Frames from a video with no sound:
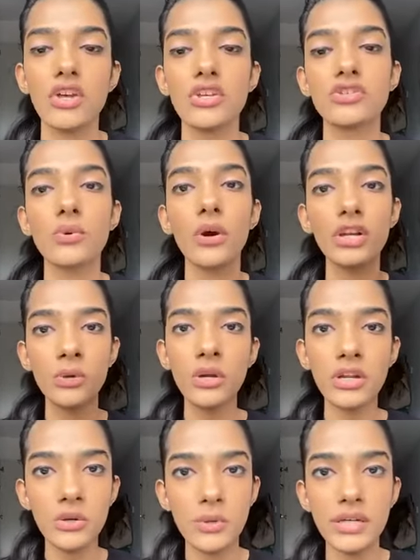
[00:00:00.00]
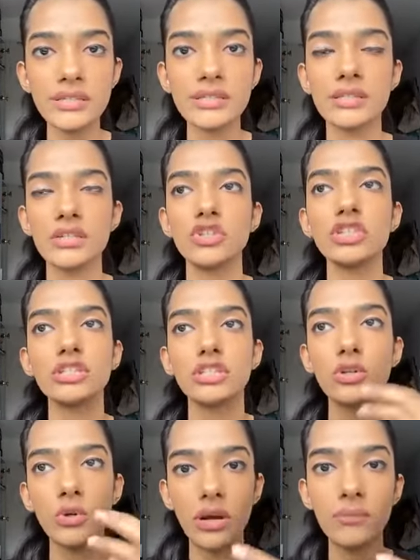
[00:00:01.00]
So what you can do is just
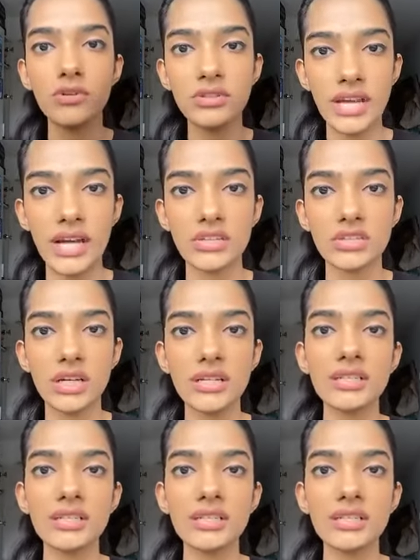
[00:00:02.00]
look up those hashtags,